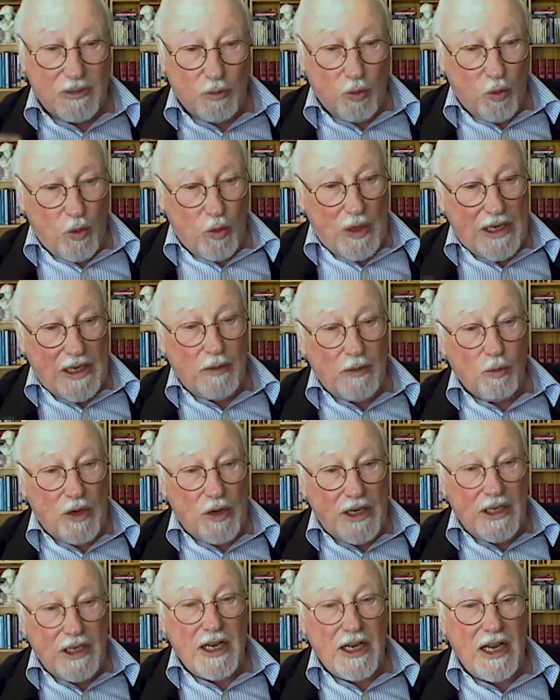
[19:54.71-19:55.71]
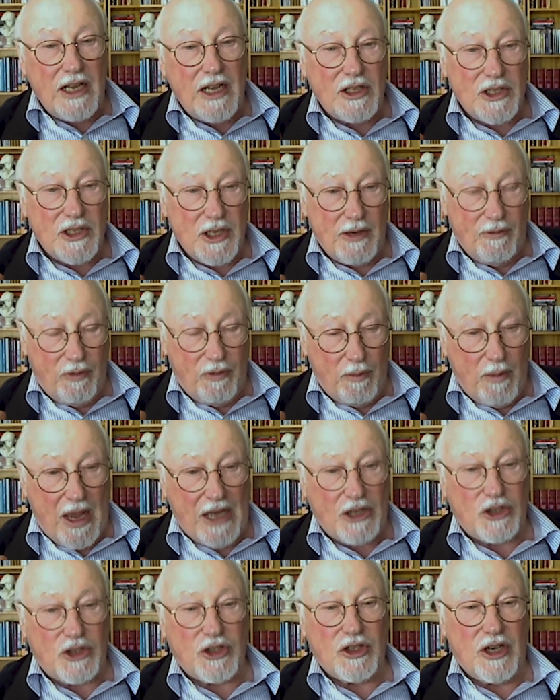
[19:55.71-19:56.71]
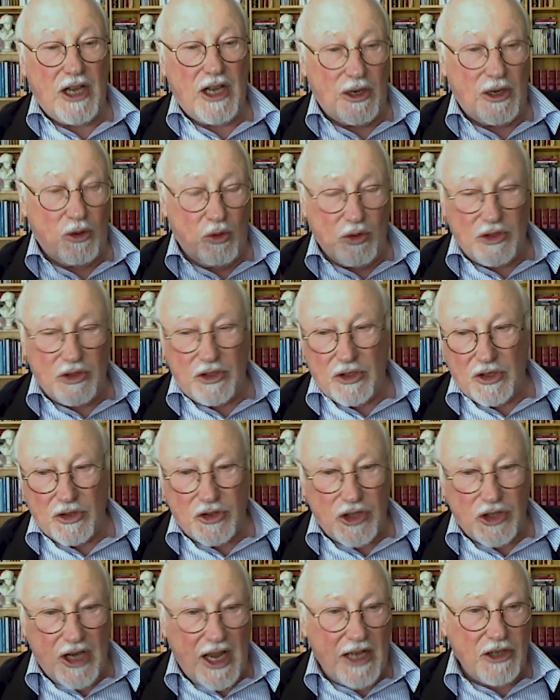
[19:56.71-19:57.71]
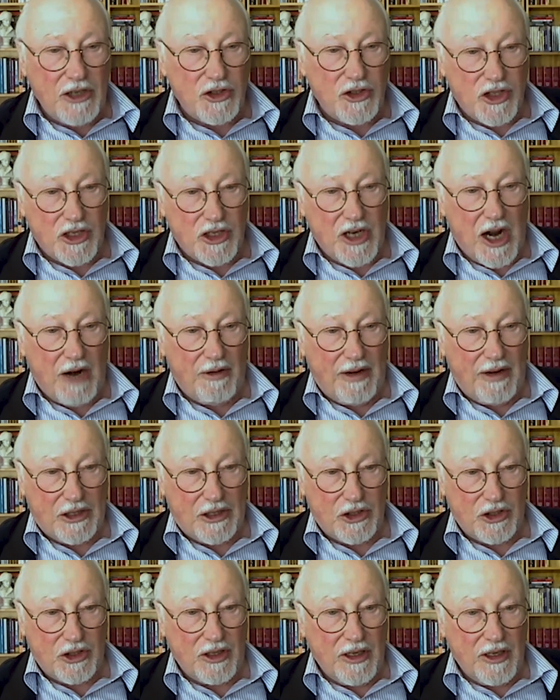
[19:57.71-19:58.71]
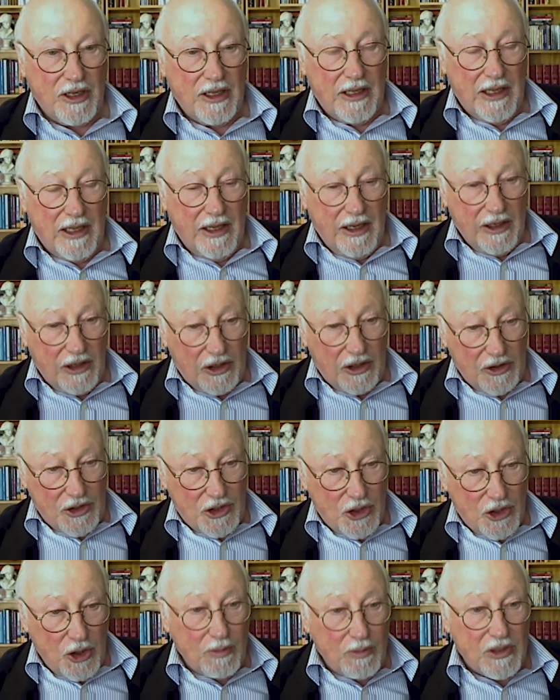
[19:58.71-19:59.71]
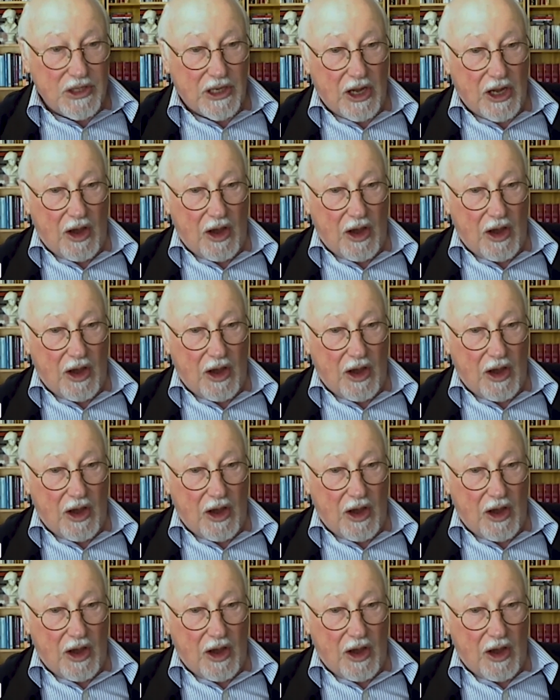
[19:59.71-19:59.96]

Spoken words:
We need this information in order to change the direction consumers are